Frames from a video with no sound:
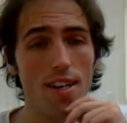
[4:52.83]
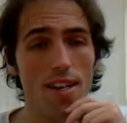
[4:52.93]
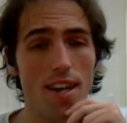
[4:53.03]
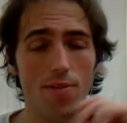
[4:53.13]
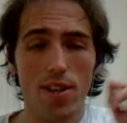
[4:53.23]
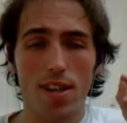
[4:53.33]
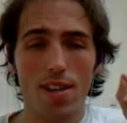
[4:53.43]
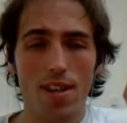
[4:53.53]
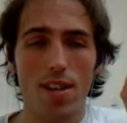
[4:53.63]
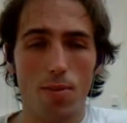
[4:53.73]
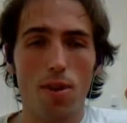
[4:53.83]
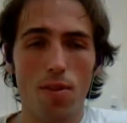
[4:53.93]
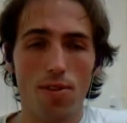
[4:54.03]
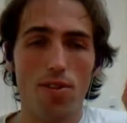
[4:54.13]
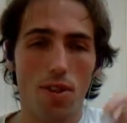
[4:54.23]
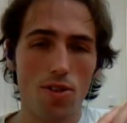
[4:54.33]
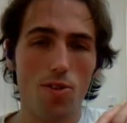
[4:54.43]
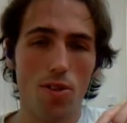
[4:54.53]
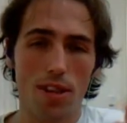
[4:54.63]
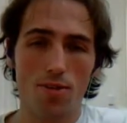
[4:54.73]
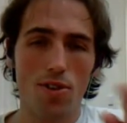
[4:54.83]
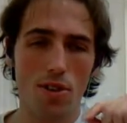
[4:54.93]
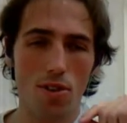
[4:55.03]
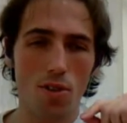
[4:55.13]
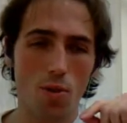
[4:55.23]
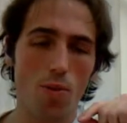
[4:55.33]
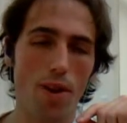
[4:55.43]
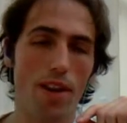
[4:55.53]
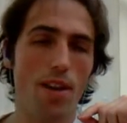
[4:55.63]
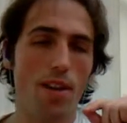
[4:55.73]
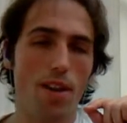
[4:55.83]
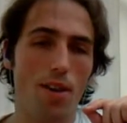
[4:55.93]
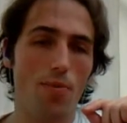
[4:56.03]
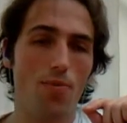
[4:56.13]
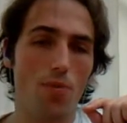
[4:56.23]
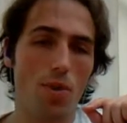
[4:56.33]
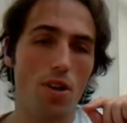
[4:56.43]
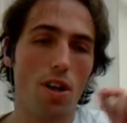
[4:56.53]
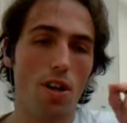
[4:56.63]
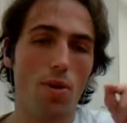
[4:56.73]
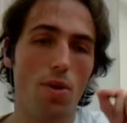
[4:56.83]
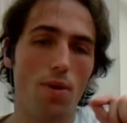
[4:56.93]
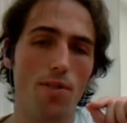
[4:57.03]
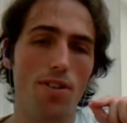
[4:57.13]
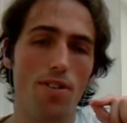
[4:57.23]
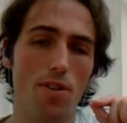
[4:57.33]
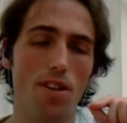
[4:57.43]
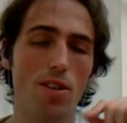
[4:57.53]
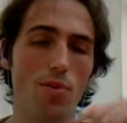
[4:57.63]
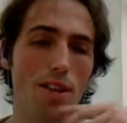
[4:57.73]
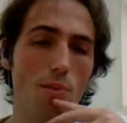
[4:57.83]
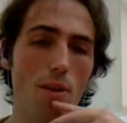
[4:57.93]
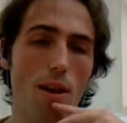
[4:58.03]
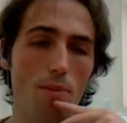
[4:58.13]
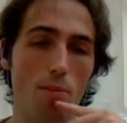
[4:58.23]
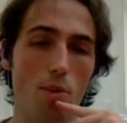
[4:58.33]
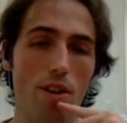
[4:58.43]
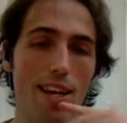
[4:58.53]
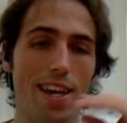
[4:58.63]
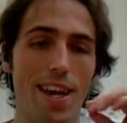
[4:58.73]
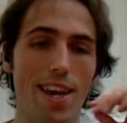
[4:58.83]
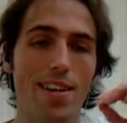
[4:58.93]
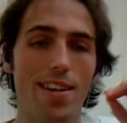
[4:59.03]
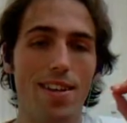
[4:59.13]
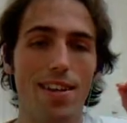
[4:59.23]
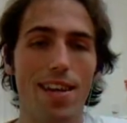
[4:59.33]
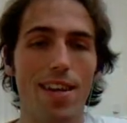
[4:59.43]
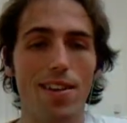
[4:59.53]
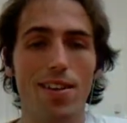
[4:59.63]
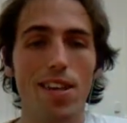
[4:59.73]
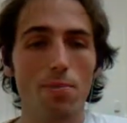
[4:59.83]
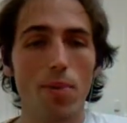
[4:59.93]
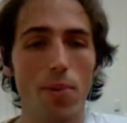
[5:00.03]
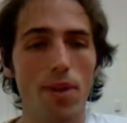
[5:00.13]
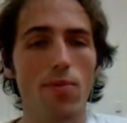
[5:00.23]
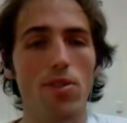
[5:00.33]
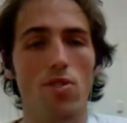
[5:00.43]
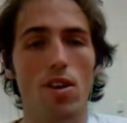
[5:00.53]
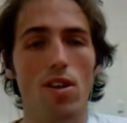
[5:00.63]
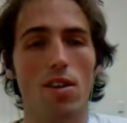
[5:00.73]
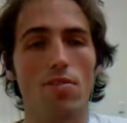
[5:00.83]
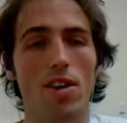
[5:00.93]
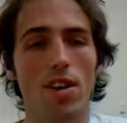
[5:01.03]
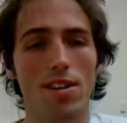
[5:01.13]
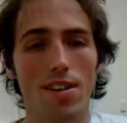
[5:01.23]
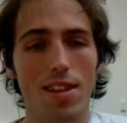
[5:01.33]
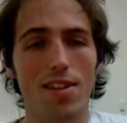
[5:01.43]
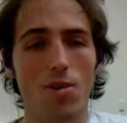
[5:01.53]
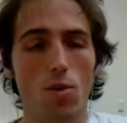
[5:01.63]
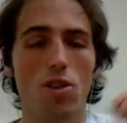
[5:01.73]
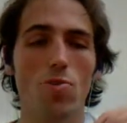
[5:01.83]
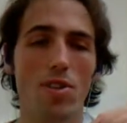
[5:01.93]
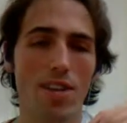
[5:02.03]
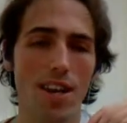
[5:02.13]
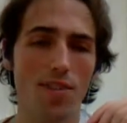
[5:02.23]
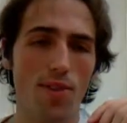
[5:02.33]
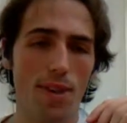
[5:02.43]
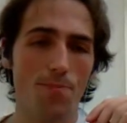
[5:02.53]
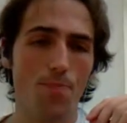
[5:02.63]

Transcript: And I feel like a lot of nonprofits are also doing that. There's another article we read. A lot of nonprofits are dealing with that problem where they can't they can't keep the benefits strong enough to let the workers be satisfied.